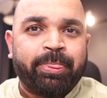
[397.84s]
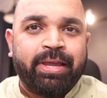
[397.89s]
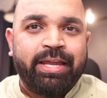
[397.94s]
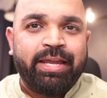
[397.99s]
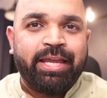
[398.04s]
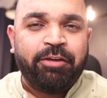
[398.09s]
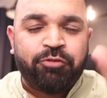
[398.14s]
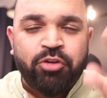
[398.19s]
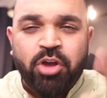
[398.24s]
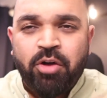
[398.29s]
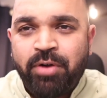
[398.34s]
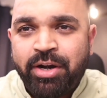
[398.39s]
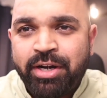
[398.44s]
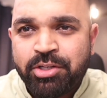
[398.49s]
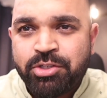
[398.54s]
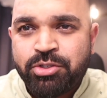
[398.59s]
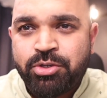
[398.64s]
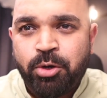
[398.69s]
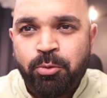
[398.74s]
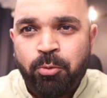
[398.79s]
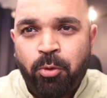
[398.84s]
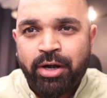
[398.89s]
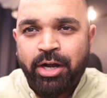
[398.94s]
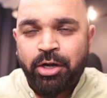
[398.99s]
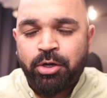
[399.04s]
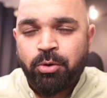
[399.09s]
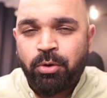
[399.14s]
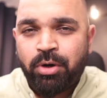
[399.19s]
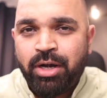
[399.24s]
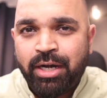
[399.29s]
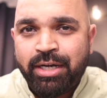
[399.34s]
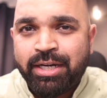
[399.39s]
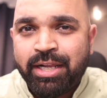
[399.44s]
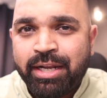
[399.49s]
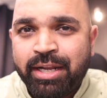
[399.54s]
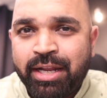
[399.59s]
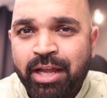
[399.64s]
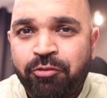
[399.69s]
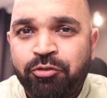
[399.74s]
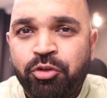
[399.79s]
if you have understood what I told until
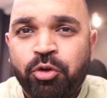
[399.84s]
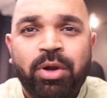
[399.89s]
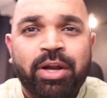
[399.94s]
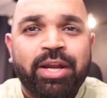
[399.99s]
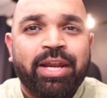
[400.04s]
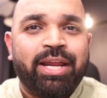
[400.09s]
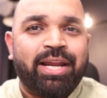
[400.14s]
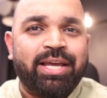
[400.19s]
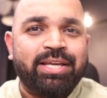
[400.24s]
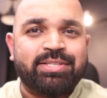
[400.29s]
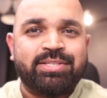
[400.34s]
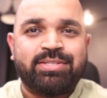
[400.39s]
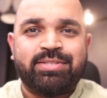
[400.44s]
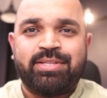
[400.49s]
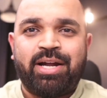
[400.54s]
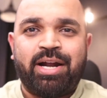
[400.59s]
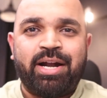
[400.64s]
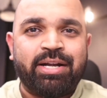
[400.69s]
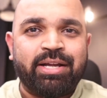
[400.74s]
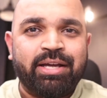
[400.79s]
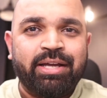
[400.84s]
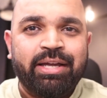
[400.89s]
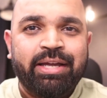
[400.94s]
now, you will realize that